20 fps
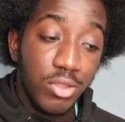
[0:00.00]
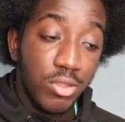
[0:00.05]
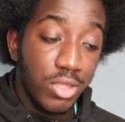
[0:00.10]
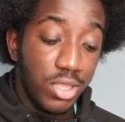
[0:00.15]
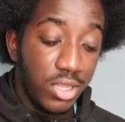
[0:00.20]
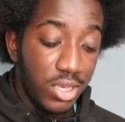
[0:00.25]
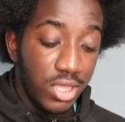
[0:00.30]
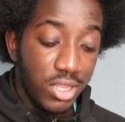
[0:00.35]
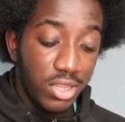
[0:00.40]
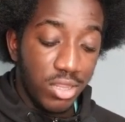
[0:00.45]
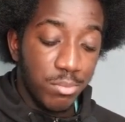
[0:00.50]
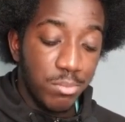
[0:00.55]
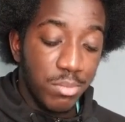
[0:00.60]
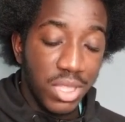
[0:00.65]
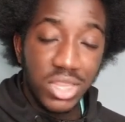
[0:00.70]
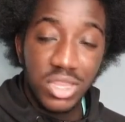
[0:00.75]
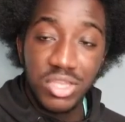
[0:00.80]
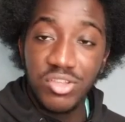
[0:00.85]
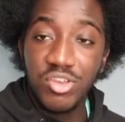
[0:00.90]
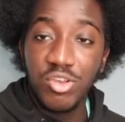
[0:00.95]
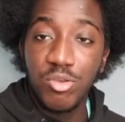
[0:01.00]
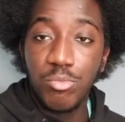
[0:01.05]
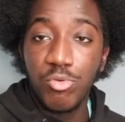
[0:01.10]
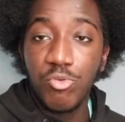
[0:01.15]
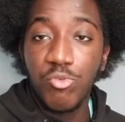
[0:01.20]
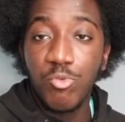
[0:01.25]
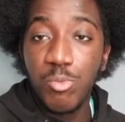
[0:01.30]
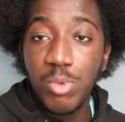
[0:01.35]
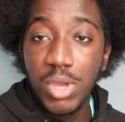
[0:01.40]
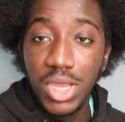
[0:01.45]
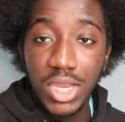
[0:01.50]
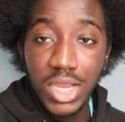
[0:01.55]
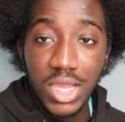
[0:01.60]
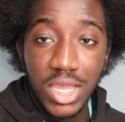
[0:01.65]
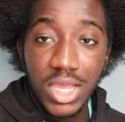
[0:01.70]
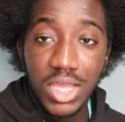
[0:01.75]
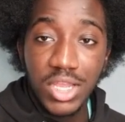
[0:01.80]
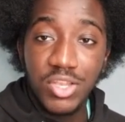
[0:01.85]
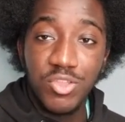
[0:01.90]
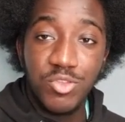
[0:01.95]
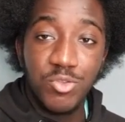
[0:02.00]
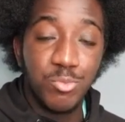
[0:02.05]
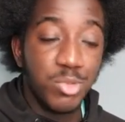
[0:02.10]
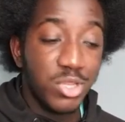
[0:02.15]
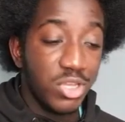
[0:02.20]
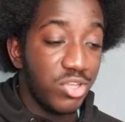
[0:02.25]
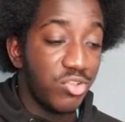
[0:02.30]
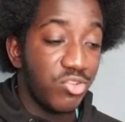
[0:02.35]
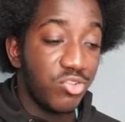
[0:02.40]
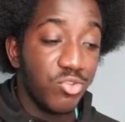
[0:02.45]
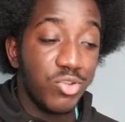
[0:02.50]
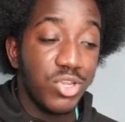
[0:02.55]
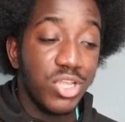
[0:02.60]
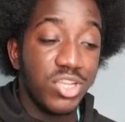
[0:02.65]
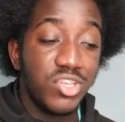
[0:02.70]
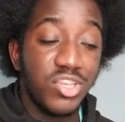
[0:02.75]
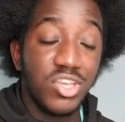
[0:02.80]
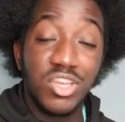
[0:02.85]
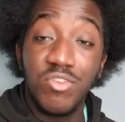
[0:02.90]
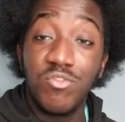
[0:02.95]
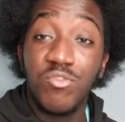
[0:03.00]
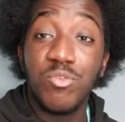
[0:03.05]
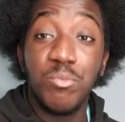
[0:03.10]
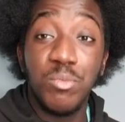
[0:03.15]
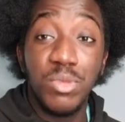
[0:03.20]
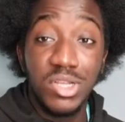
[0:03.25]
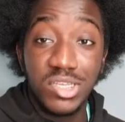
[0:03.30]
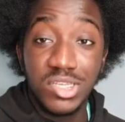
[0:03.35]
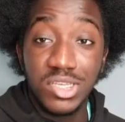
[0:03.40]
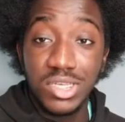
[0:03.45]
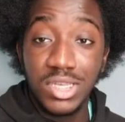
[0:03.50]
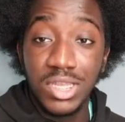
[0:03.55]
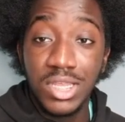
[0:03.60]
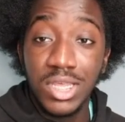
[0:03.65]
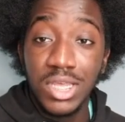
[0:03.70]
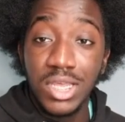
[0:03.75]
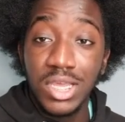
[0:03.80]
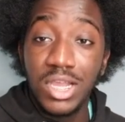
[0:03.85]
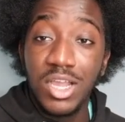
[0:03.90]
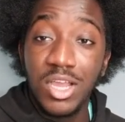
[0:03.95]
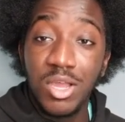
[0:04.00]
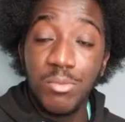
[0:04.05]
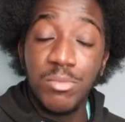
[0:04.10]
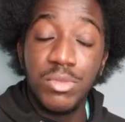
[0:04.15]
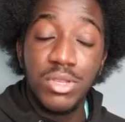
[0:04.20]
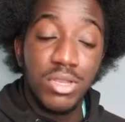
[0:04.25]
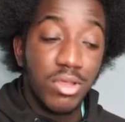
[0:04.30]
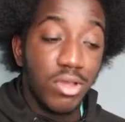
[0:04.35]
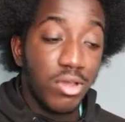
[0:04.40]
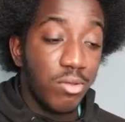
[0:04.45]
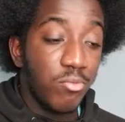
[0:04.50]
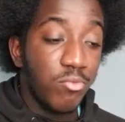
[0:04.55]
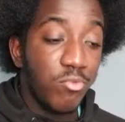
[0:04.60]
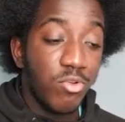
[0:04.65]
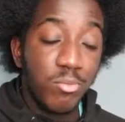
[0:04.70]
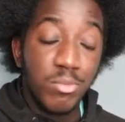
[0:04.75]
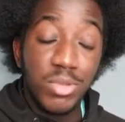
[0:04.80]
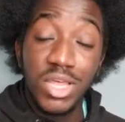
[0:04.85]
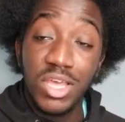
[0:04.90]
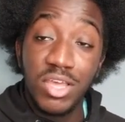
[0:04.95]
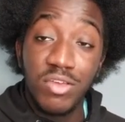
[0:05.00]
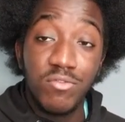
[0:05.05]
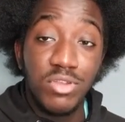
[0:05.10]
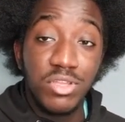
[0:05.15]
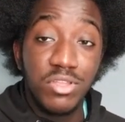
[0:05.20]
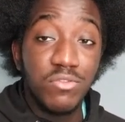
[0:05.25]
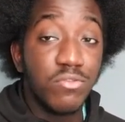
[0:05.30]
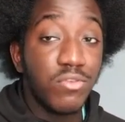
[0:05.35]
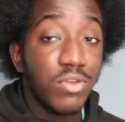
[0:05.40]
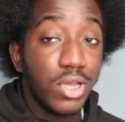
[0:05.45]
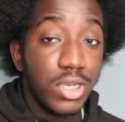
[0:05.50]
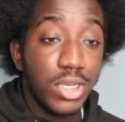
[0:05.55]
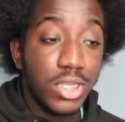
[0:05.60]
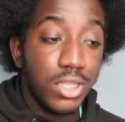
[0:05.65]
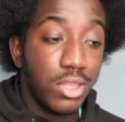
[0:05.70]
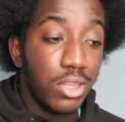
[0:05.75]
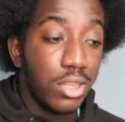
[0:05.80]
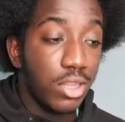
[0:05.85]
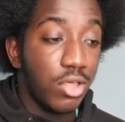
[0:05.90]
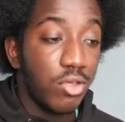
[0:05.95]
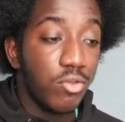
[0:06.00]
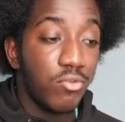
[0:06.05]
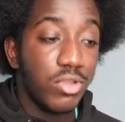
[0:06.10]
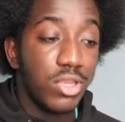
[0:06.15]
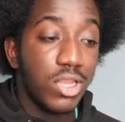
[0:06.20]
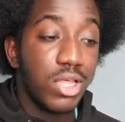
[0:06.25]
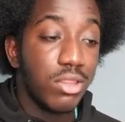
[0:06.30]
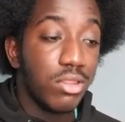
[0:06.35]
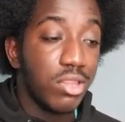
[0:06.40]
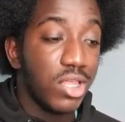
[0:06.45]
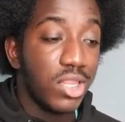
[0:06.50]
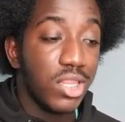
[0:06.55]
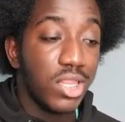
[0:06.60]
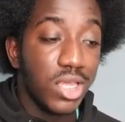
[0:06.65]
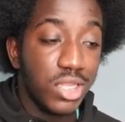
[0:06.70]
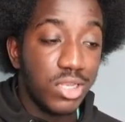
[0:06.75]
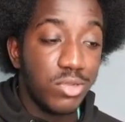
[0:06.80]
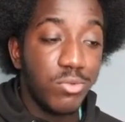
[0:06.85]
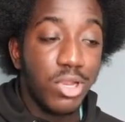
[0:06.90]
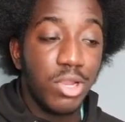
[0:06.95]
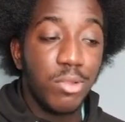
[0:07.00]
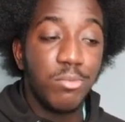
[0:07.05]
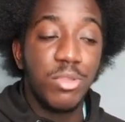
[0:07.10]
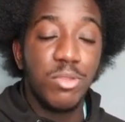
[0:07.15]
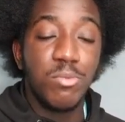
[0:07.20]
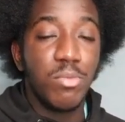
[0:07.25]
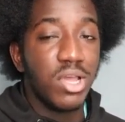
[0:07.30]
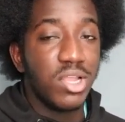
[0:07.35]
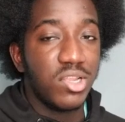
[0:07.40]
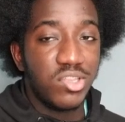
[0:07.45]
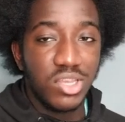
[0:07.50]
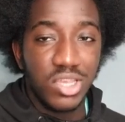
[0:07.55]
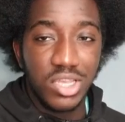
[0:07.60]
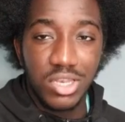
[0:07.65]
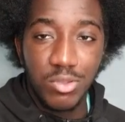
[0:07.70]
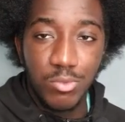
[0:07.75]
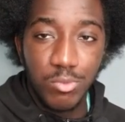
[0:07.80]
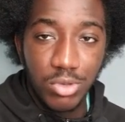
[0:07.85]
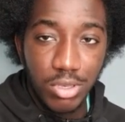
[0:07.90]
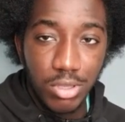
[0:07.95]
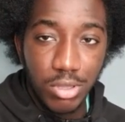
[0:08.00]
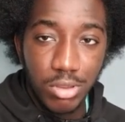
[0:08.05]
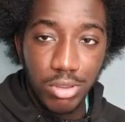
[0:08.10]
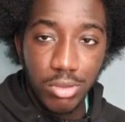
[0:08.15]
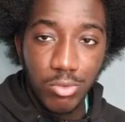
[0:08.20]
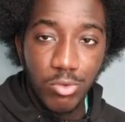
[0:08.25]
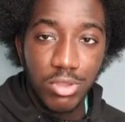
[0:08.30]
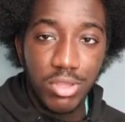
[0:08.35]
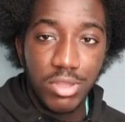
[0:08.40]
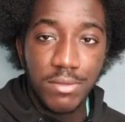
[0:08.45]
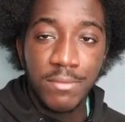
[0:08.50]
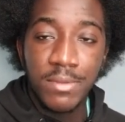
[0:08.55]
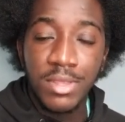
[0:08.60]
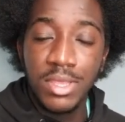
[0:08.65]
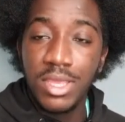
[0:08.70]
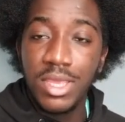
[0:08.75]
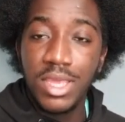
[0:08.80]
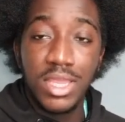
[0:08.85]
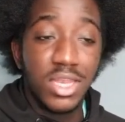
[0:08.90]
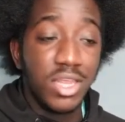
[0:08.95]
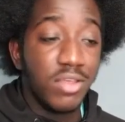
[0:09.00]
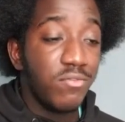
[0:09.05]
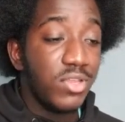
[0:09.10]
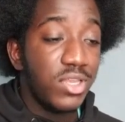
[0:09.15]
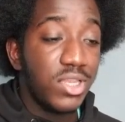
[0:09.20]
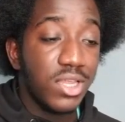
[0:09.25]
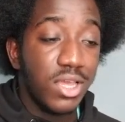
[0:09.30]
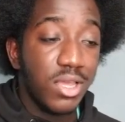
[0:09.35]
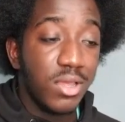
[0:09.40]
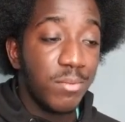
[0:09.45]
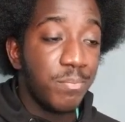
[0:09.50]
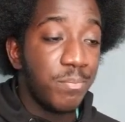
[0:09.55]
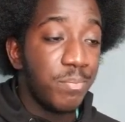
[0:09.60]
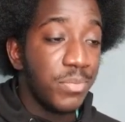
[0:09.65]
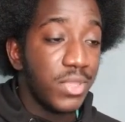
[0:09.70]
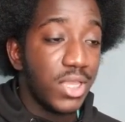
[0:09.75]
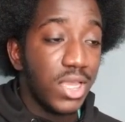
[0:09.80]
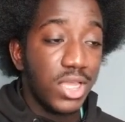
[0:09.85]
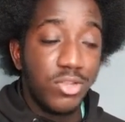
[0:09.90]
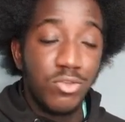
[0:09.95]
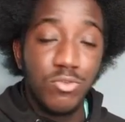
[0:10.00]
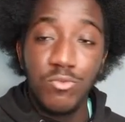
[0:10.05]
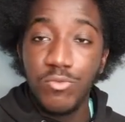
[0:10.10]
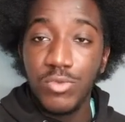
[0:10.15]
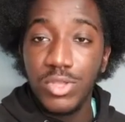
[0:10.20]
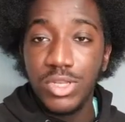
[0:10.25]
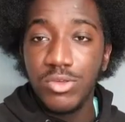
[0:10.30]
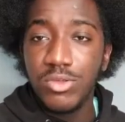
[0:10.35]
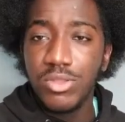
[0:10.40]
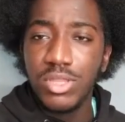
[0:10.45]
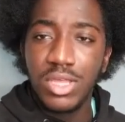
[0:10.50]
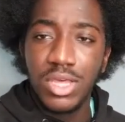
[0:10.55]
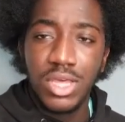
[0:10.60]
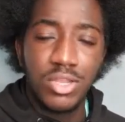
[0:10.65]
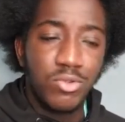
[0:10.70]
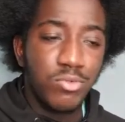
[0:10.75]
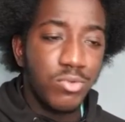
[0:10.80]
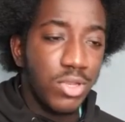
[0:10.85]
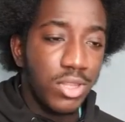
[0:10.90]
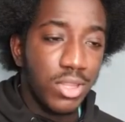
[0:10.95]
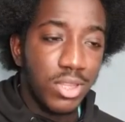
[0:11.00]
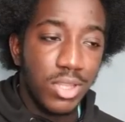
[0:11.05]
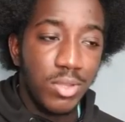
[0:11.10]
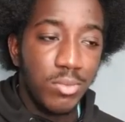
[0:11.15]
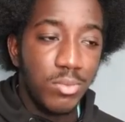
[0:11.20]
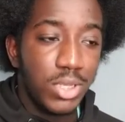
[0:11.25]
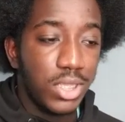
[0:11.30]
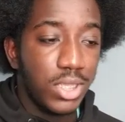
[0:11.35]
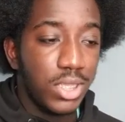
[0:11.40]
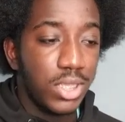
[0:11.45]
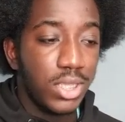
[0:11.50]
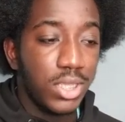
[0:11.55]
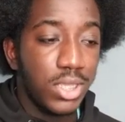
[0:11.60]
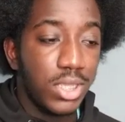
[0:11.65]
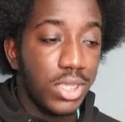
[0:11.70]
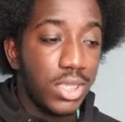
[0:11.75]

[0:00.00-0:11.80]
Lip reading: And as a messenger approved by God, you're making sure that your information coming from the Heavenly Father itself. And that's exactly what I mean by checking in with the source. And every time I do videos, I do the same thing.